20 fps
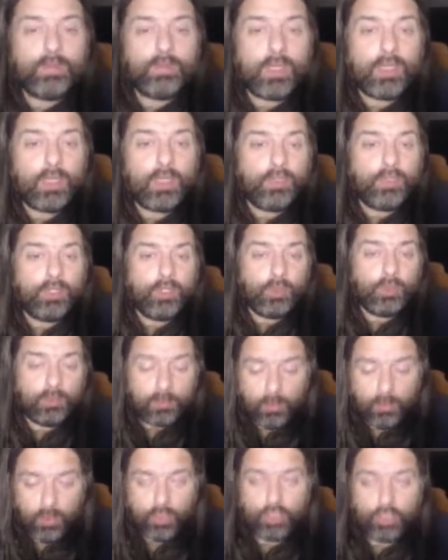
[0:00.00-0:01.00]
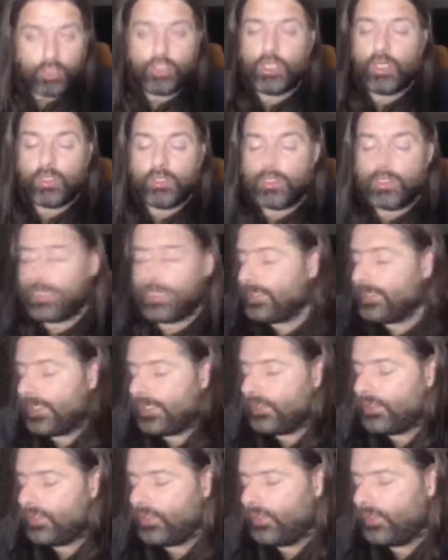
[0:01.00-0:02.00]
We're going to do more shows as
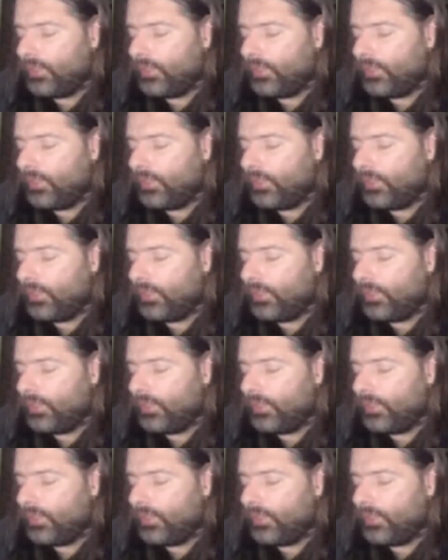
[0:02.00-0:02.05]
I